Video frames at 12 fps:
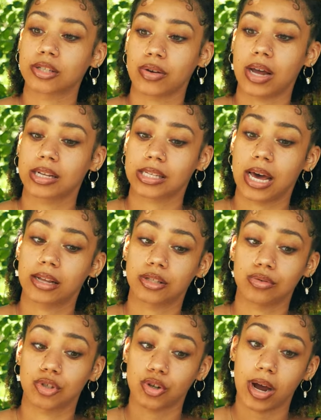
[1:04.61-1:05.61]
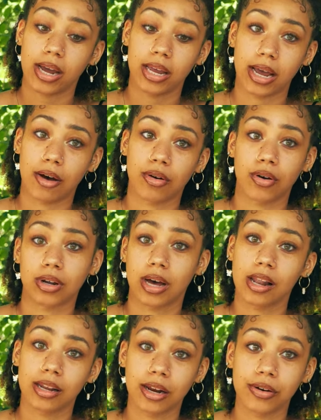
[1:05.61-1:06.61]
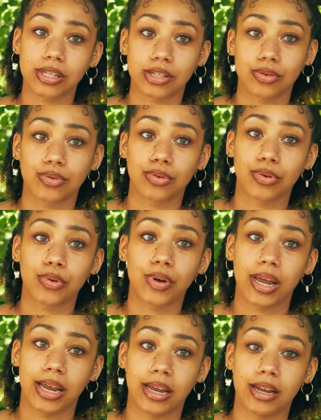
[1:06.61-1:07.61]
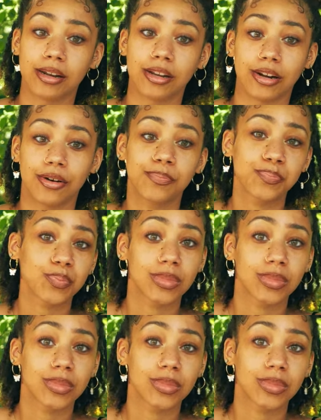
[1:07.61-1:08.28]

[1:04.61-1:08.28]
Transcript: So I decided to try it out, go to culinary school, and,